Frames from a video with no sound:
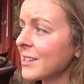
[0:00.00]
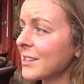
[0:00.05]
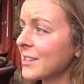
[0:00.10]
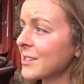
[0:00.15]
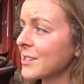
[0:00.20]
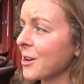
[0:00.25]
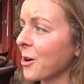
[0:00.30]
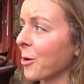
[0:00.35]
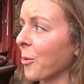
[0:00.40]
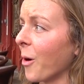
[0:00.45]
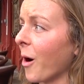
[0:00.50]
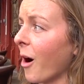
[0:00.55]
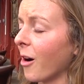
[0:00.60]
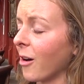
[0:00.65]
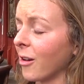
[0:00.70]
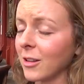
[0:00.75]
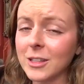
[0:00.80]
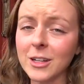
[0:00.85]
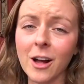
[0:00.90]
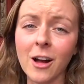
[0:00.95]
So
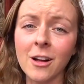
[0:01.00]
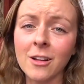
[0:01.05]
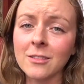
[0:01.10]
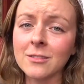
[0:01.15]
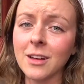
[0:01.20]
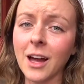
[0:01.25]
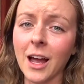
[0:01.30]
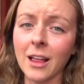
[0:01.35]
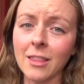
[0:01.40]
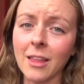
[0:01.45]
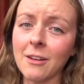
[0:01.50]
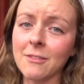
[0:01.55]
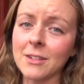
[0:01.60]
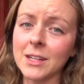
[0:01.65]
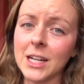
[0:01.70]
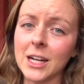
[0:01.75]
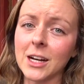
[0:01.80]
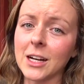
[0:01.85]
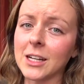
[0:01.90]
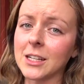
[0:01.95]
all in all, I love it
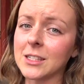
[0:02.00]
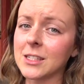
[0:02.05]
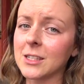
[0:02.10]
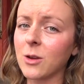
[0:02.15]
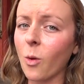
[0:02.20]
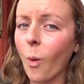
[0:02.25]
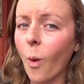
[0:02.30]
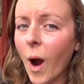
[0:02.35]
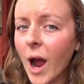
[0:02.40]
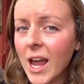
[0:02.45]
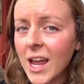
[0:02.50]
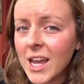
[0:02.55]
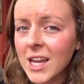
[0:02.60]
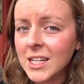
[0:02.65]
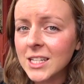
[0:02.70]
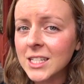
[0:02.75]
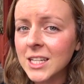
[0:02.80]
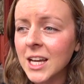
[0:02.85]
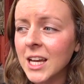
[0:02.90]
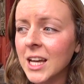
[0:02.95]
here. It's
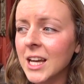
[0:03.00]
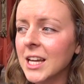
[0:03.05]
quiet.